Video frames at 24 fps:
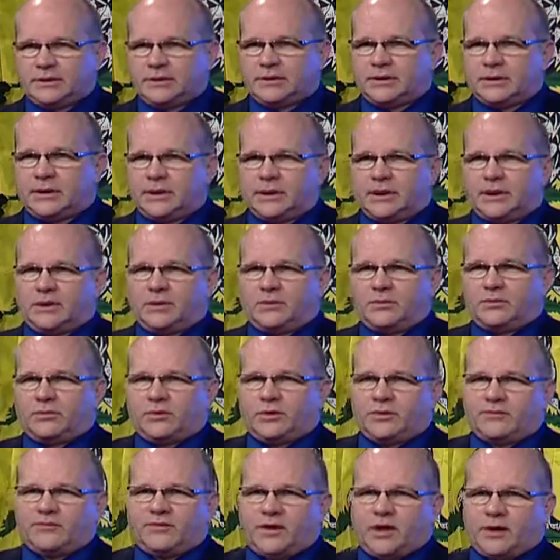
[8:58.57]

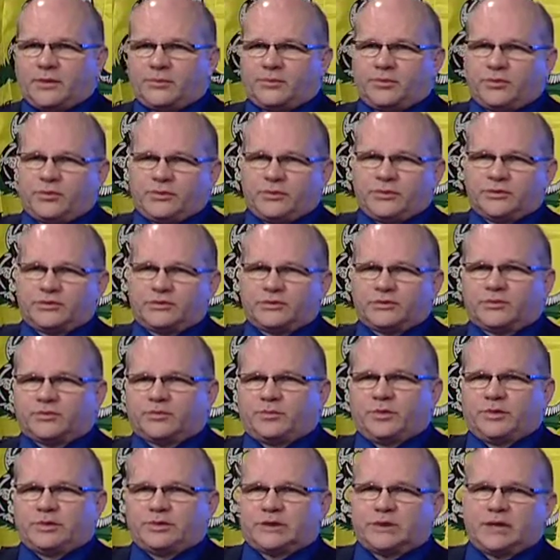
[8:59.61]
one of my producers
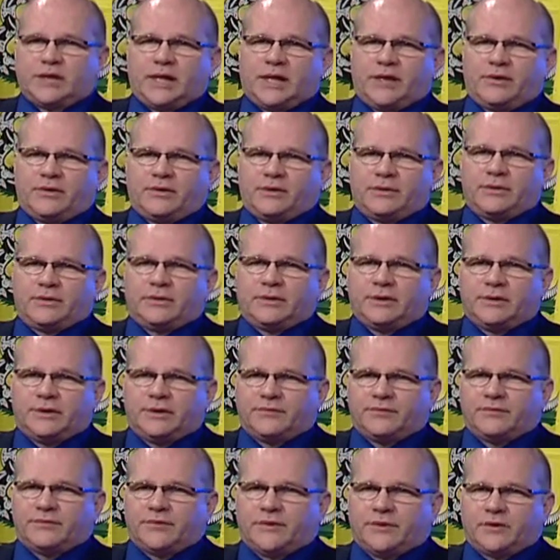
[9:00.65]
put together
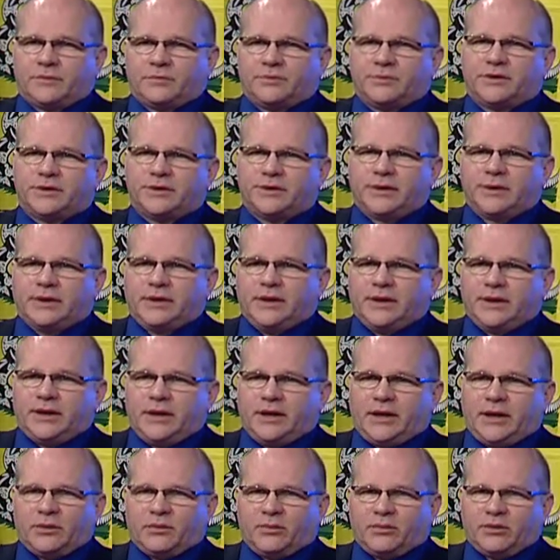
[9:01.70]
and filmed.
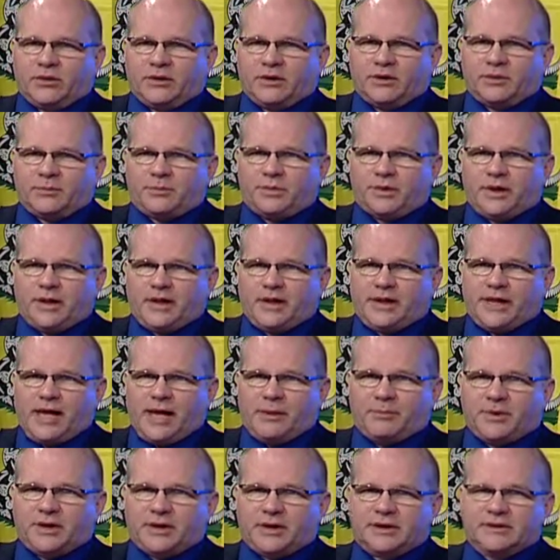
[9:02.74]
And we're going to play
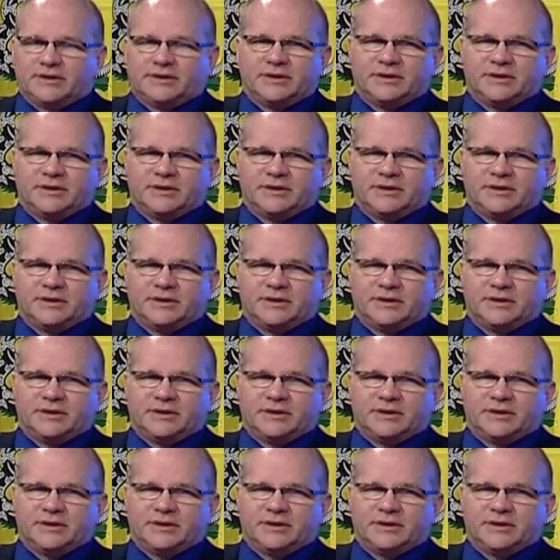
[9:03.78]
that, because